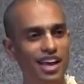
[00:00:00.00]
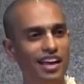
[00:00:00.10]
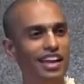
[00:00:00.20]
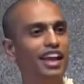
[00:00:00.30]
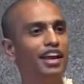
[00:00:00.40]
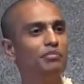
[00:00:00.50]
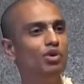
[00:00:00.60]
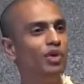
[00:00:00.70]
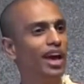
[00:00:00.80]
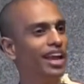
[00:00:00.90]
It can
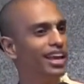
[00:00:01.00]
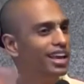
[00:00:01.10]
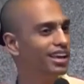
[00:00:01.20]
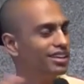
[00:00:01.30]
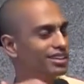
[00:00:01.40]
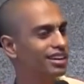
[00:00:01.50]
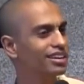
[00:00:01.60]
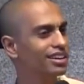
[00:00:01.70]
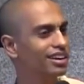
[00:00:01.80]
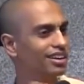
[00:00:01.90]
remove any
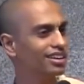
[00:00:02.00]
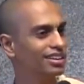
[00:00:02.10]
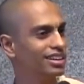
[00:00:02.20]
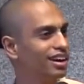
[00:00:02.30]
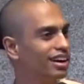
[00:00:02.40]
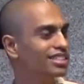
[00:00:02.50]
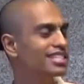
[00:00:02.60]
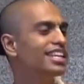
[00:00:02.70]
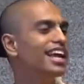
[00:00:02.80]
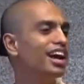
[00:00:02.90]
dirt
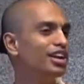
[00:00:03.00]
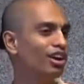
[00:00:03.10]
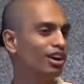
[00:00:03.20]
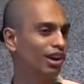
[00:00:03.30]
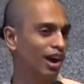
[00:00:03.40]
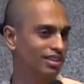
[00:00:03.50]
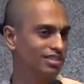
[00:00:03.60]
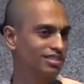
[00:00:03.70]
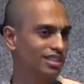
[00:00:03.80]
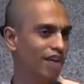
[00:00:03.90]
sitting on your
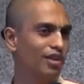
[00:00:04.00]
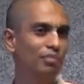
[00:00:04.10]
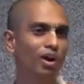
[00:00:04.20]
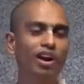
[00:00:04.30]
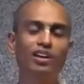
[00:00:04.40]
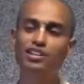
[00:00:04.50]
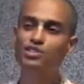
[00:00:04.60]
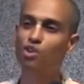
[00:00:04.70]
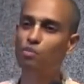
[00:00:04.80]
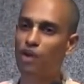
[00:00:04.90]
cloths. Our product
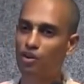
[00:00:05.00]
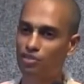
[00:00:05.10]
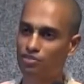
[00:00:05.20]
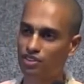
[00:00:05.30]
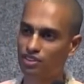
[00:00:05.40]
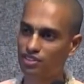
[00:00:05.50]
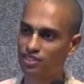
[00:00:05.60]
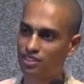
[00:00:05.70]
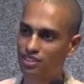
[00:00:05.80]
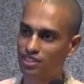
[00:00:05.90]
is so powerful.
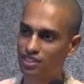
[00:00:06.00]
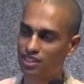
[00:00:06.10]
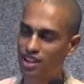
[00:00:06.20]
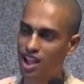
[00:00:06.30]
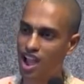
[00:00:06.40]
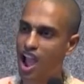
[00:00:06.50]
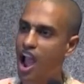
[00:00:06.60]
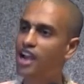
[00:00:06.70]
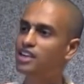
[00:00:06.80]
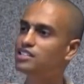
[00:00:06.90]

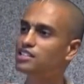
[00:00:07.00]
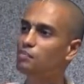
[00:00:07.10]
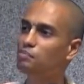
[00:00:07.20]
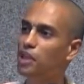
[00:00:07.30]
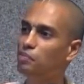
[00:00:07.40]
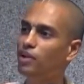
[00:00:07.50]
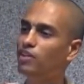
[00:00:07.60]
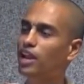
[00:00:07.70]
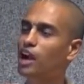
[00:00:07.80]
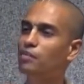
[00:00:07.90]
And some people
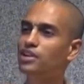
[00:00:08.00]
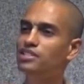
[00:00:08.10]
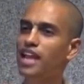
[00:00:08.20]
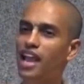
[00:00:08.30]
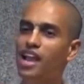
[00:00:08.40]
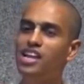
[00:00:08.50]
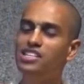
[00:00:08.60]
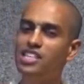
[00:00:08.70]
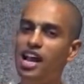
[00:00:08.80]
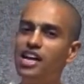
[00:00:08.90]
will come and say,
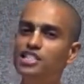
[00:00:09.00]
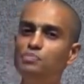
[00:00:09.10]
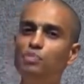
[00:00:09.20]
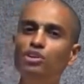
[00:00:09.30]
just